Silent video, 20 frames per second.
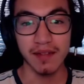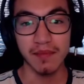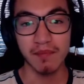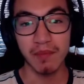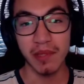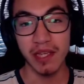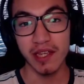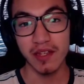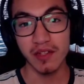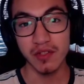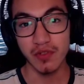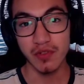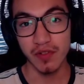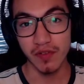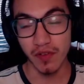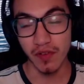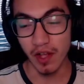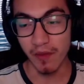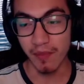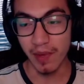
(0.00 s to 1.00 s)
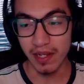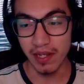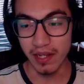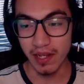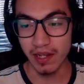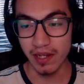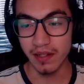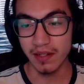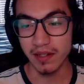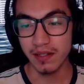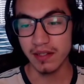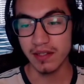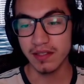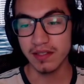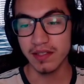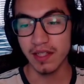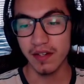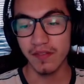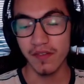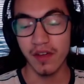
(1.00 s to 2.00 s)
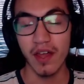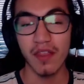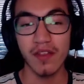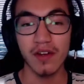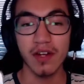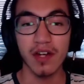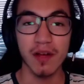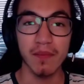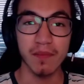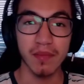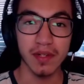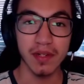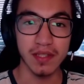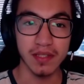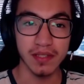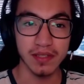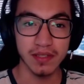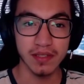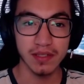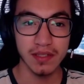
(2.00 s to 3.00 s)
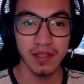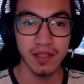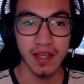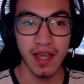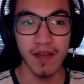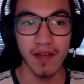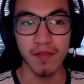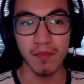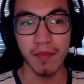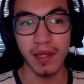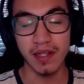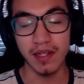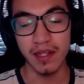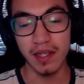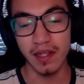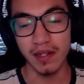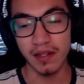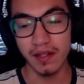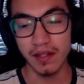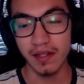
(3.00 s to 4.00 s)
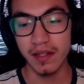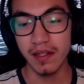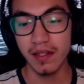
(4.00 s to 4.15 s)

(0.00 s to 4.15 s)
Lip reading: be in control of all my data instead of other companies having my data